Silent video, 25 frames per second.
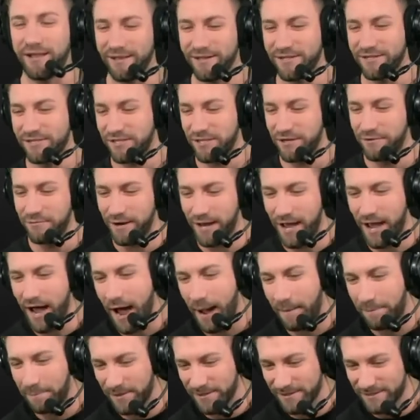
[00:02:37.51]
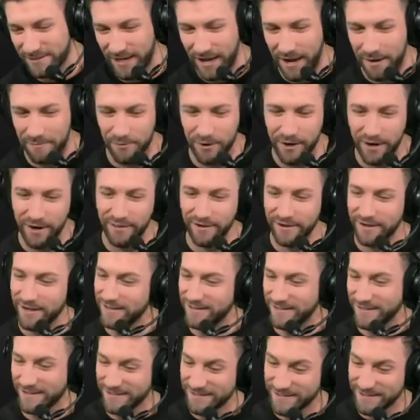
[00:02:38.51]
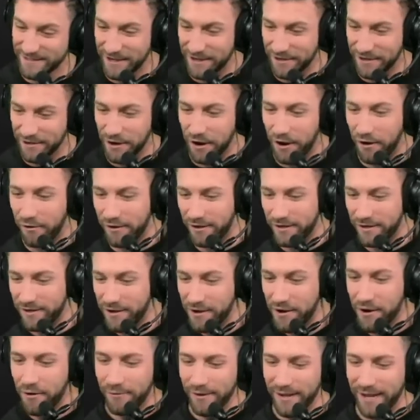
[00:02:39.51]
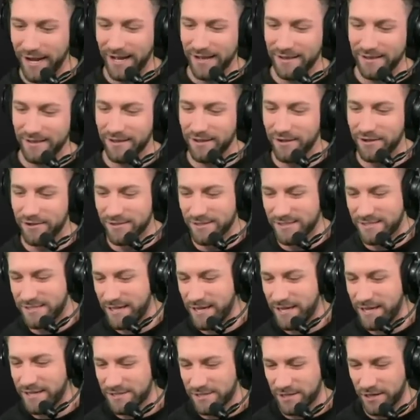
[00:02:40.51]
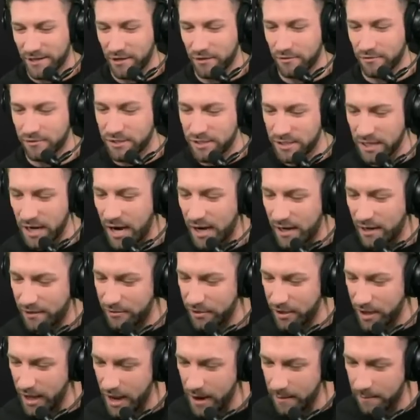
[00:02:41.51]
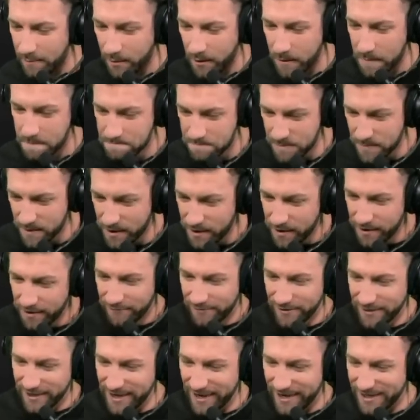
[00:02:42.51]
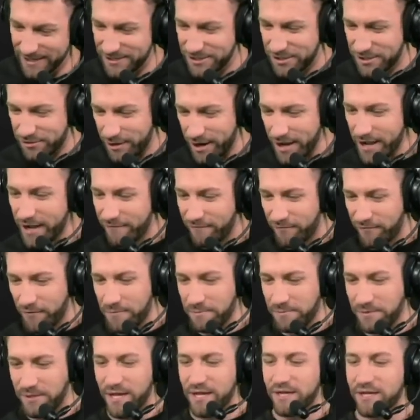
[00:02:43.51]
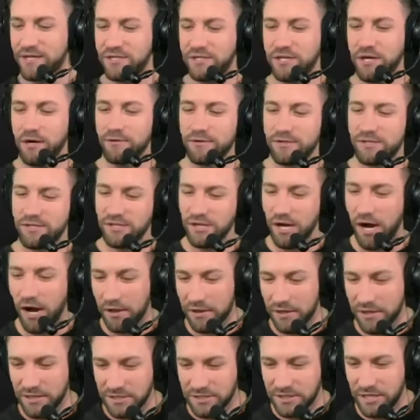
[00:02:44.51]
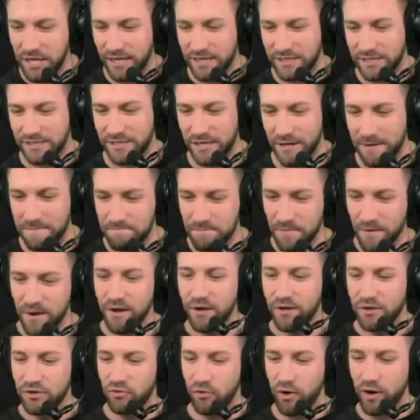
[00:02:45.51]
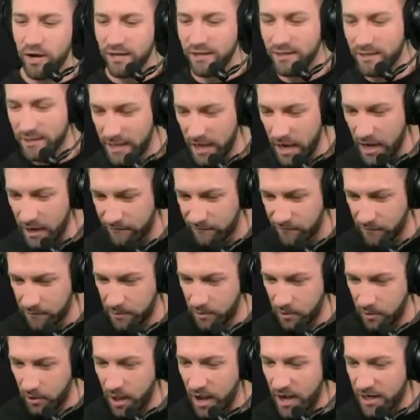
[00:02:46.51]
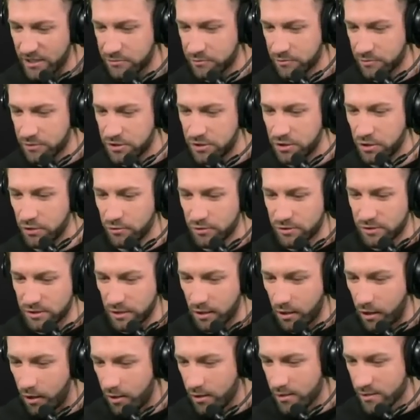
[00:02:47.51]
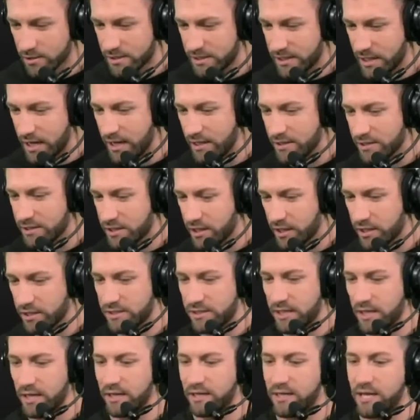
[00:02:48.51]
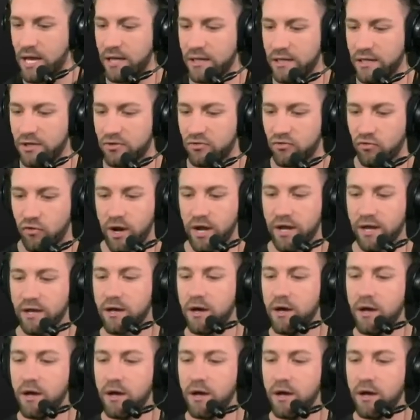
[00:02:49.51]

Let's see what happens. I'm ready to get this thing going. We got Lil Z is going to go Jonathan Abram. We got Drake from Dixo Solid Dixon. Drake again from Clash with Zeus. All Zane's going to say Kenyon Drake.